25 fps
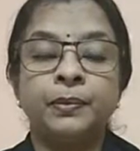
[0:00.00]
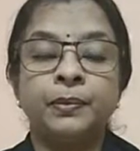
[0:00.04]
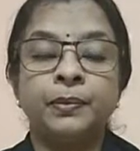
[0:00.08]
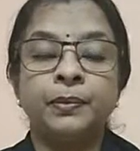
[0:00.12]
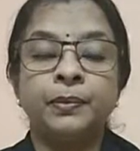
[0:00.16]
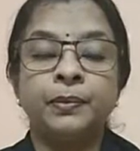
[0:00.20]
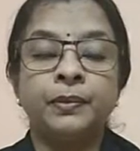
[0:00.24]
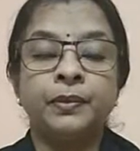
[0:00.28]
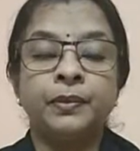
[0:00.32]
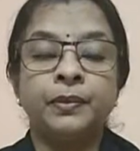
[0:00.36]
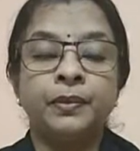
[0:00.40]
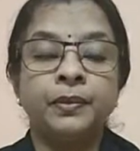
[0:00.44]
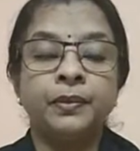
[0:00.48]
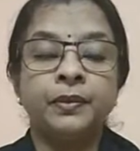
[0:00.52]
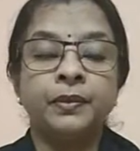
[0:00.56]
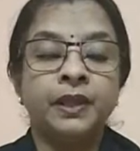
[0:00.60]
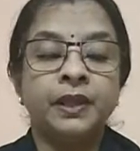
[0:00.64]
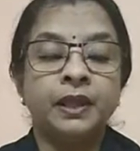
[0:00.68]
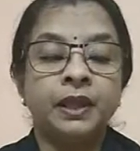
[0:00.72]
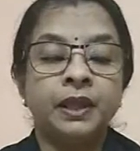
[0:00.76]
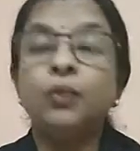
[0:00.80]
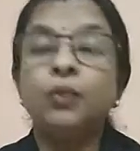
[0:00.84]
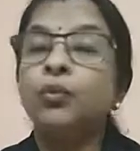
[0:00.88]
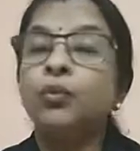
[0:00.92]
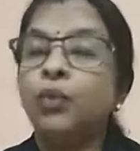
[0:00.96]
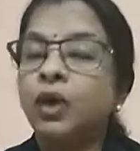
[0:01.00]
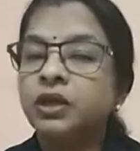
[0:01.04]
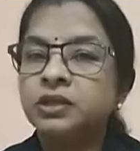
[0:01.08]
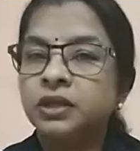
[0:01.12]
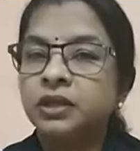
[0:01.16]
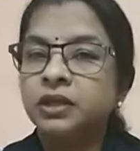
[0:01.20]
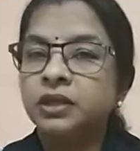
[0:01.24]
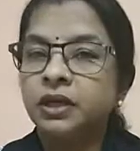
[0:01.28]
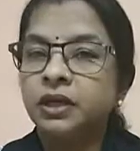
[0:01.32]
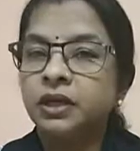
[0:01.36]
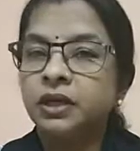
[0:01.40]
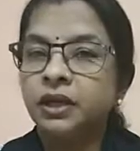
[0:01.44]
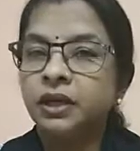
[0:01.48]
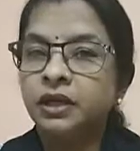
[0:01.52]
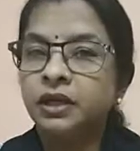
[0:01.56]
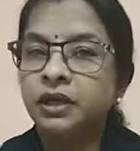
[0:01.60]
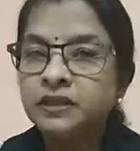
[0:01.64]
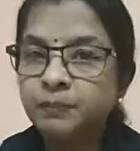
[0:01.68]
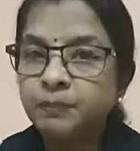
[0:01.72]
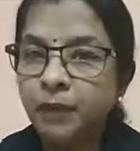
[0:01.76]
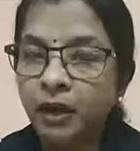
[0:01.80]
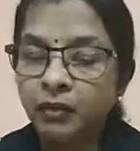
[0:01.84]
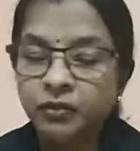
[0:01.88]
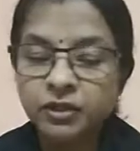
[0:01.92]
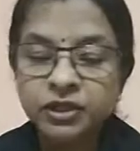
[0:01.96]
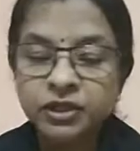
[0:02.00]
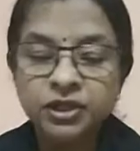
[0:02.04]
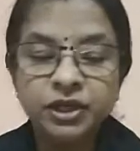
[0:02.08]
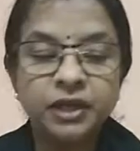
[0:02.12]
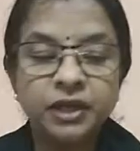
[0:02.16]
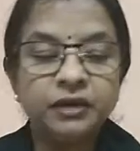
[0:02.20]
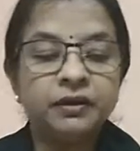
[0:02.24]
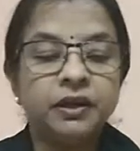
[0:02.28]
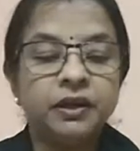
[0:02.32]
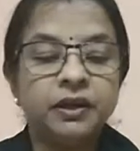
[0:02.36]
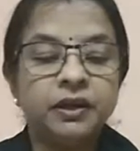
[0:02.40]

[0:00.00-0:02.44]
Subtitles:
Now, what is power sharing?